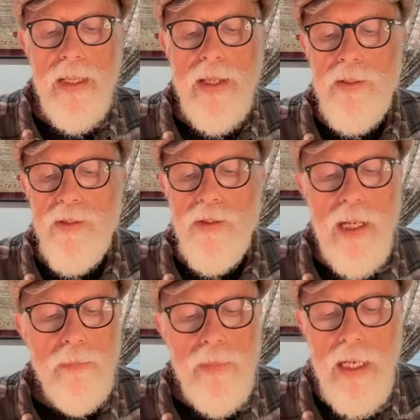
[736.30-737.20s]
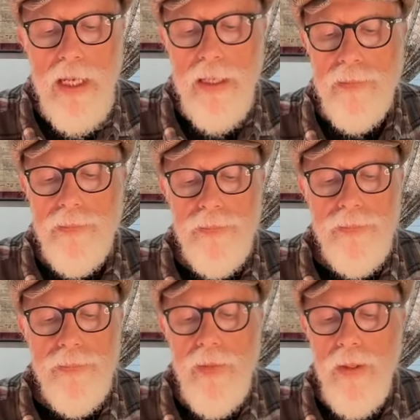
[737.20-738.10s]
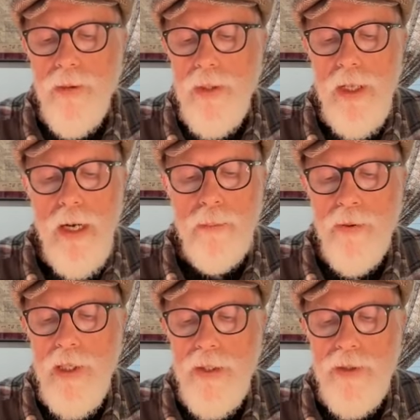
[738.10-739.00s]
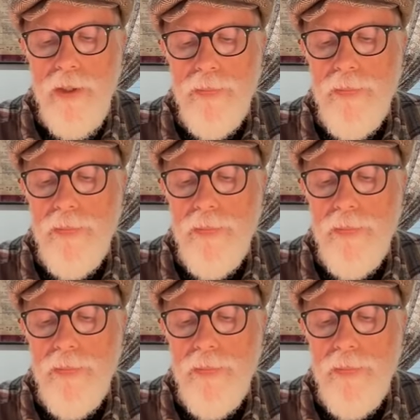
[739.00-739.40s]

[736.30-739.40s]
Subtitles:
That same day, during the operation,